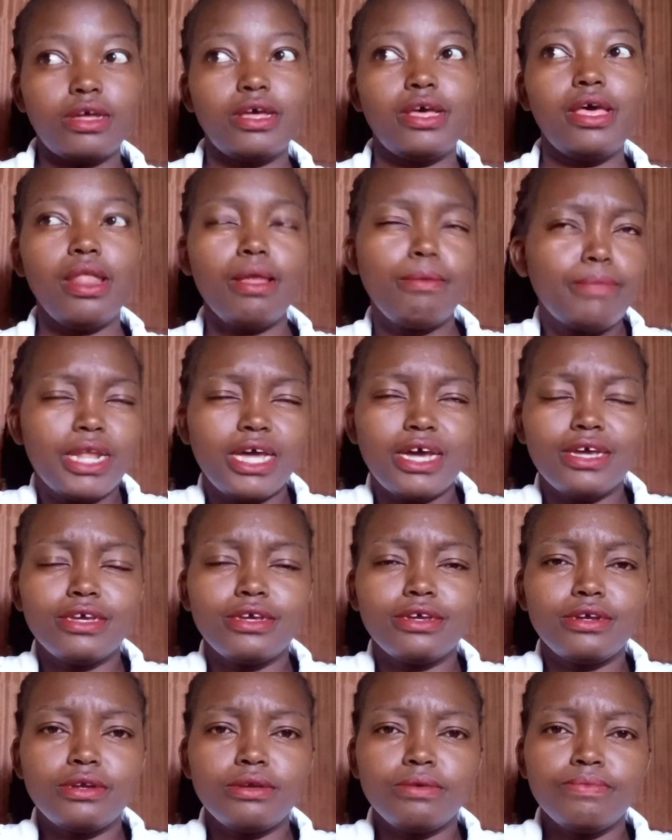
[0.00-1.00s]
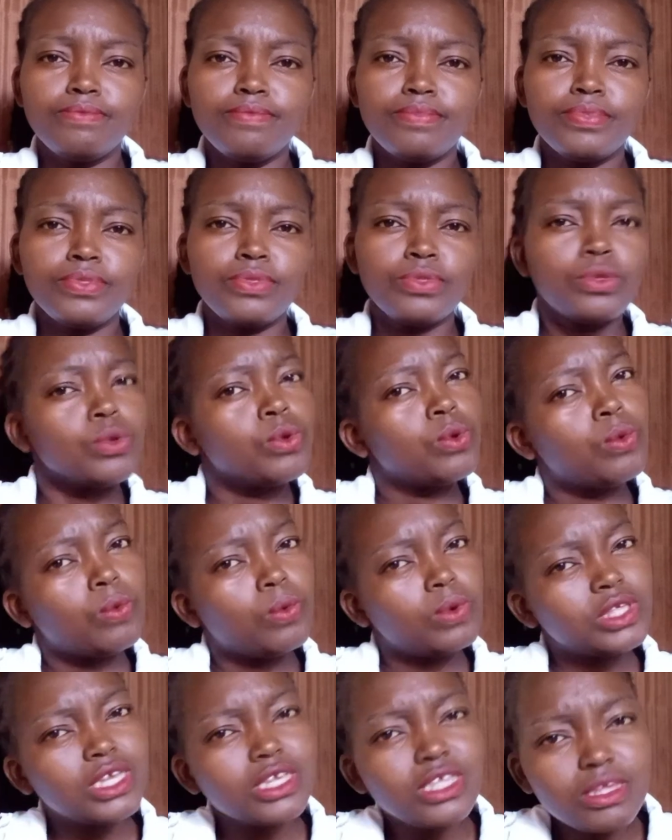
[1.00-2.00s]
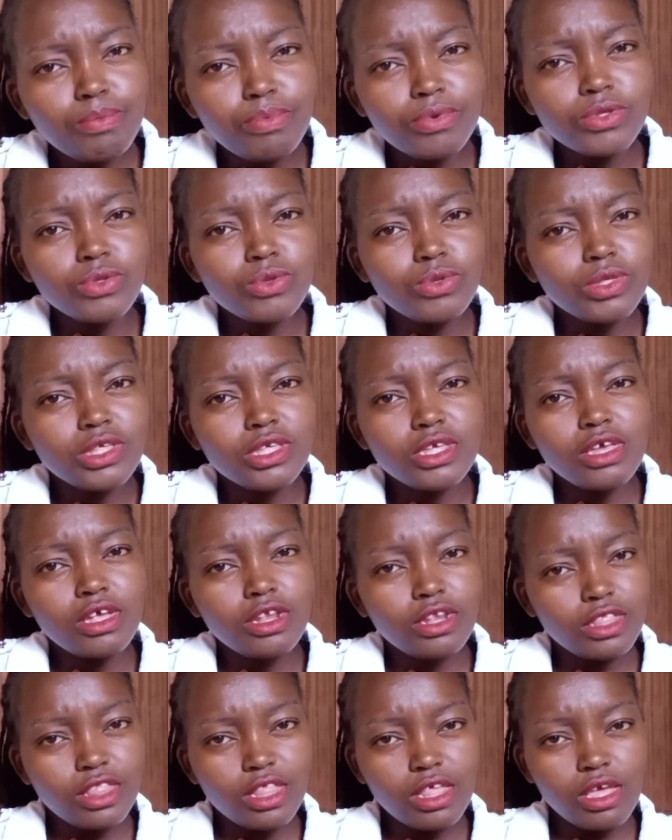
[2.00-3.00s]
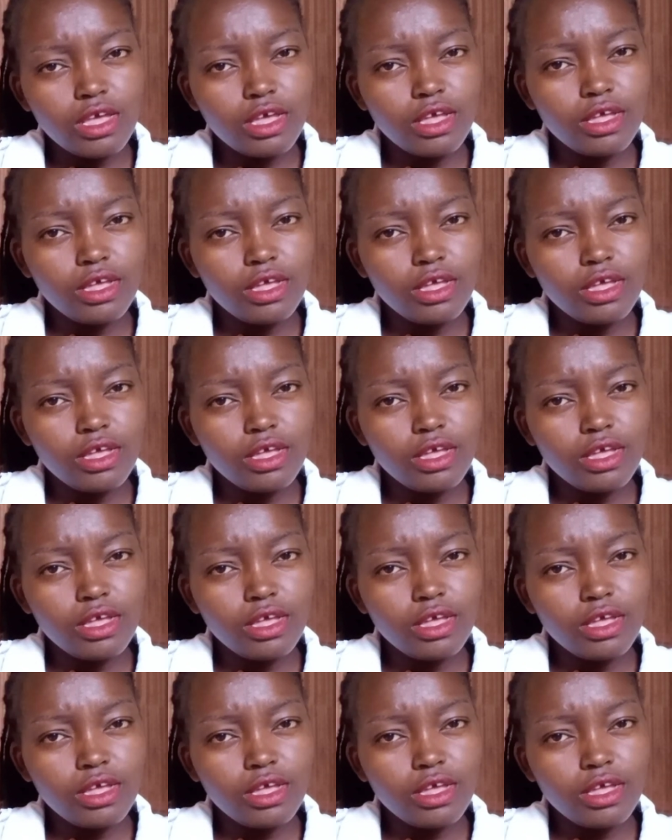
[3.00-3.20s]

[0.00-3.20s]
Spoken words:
And I'm like, was I supposed to see anything?